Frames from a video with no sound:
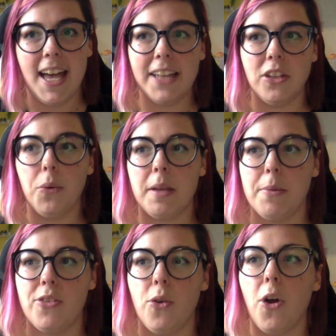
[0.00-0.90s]
know it can
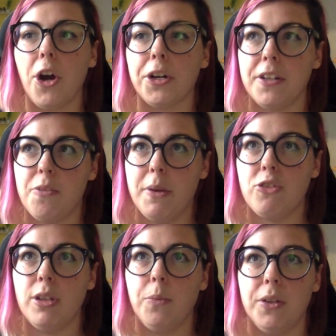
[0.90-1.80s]
be so hard,
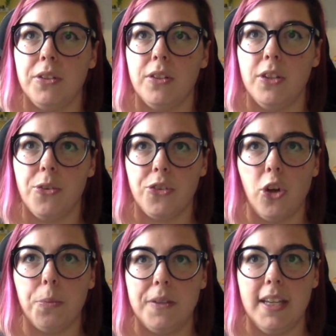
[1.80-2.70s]
especially when you're
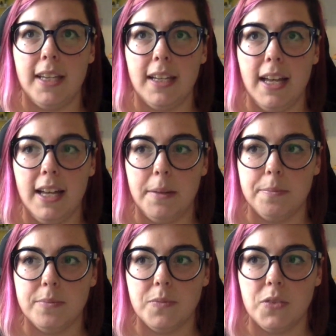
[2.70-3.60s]
sculpting,
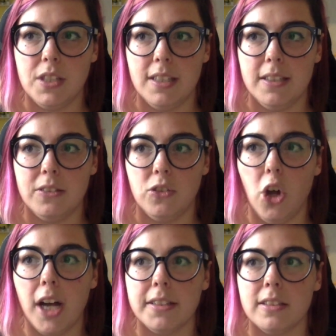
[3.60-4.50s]
to
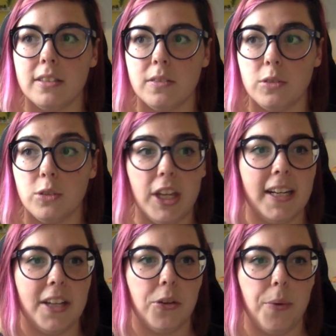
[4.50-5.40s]
not look at
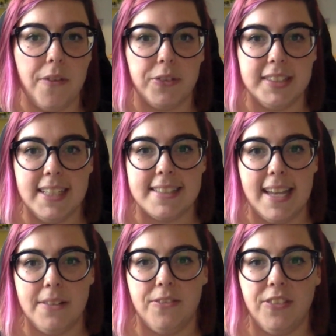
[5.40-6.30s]
other references
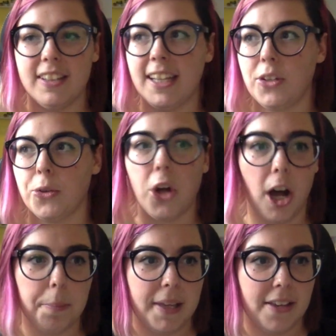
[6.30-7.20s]
and feel like you're
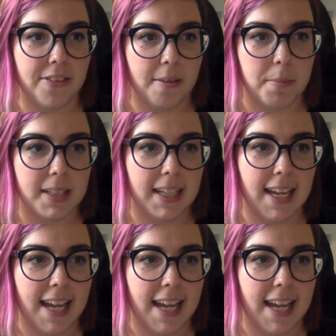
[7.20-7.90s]
copying somebody.